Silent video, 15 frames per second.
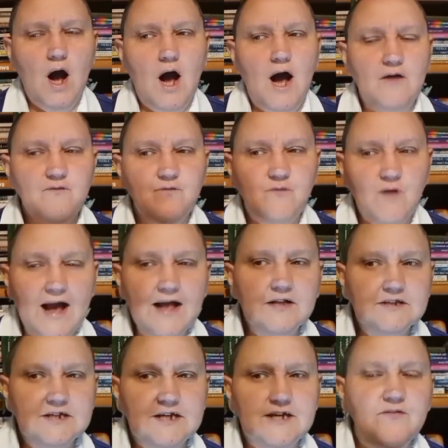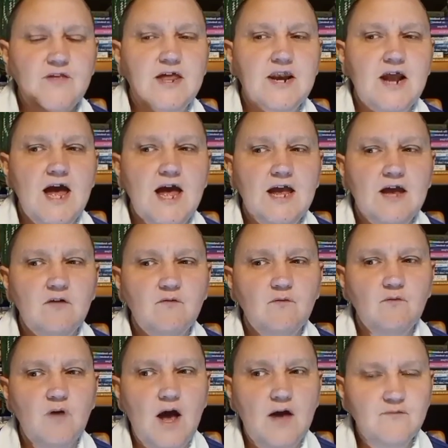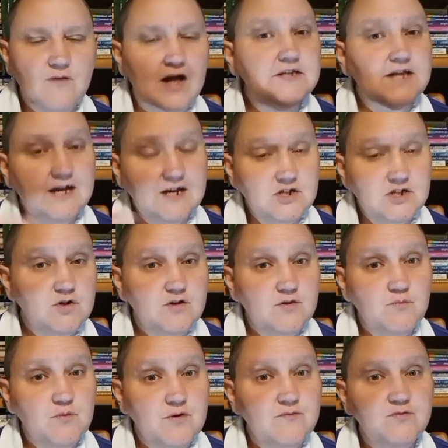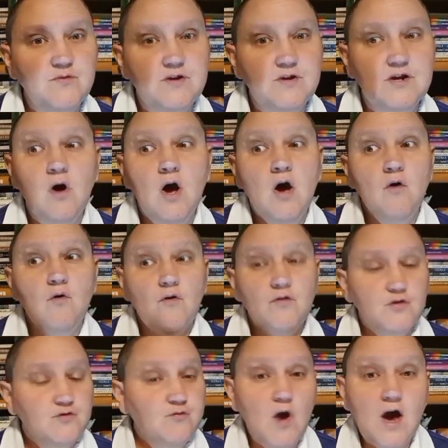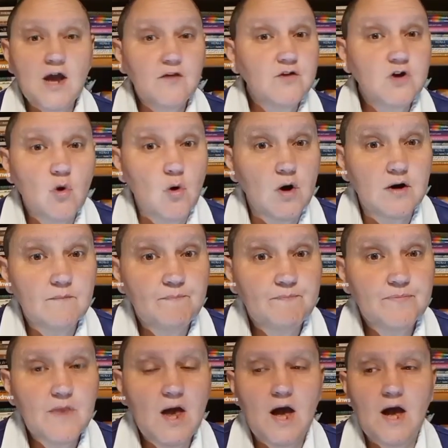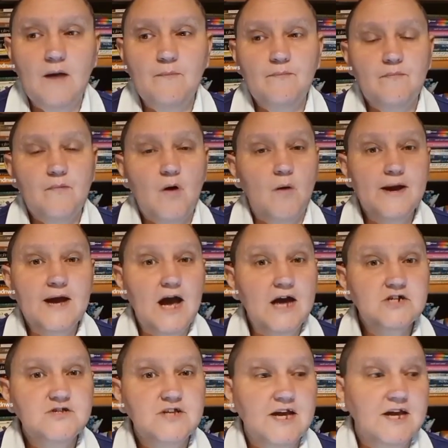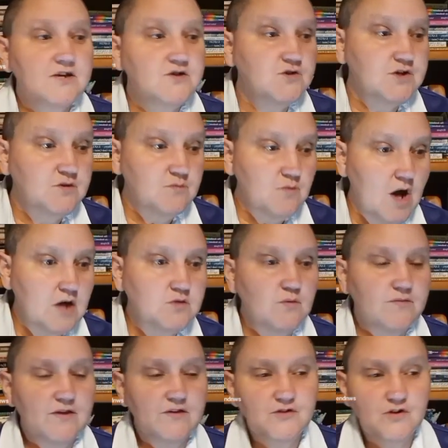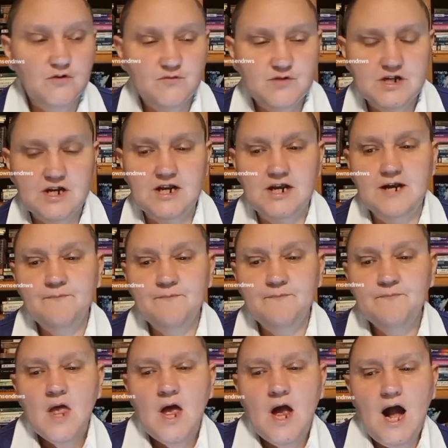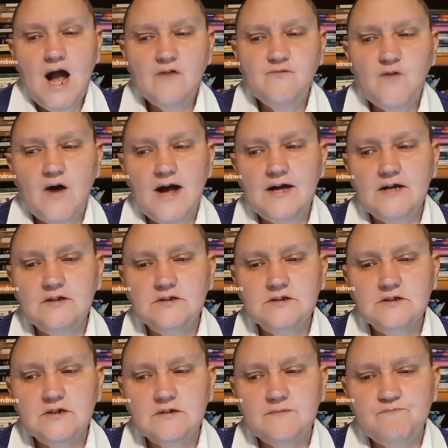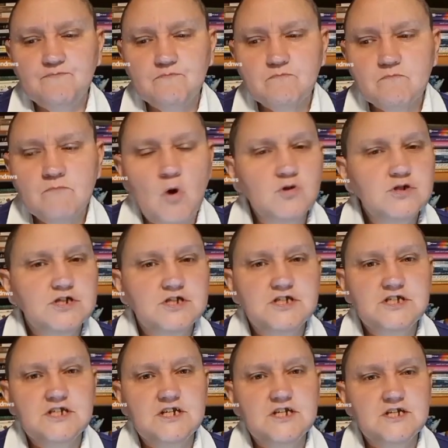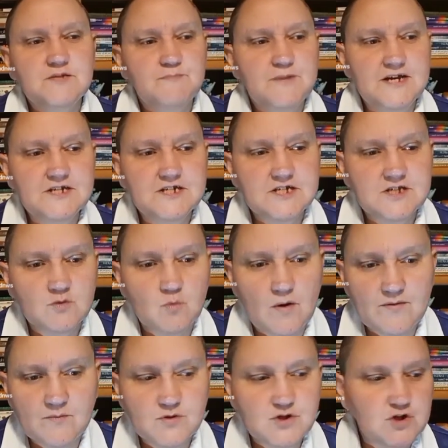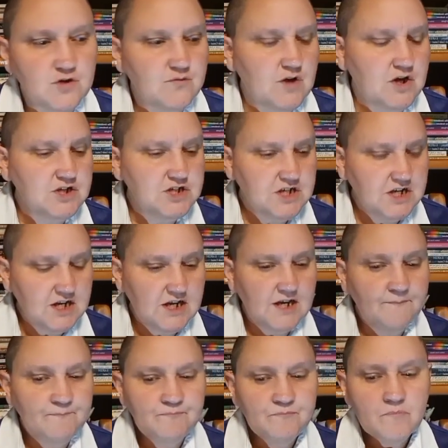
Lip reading: I filed it. Then I filed, like I showed you in the previous video, there's fraud on the court. Oh my gosh, they entered it wrong, the one they served Jenny. I filed motions to dismiss the one that was served on Jenny.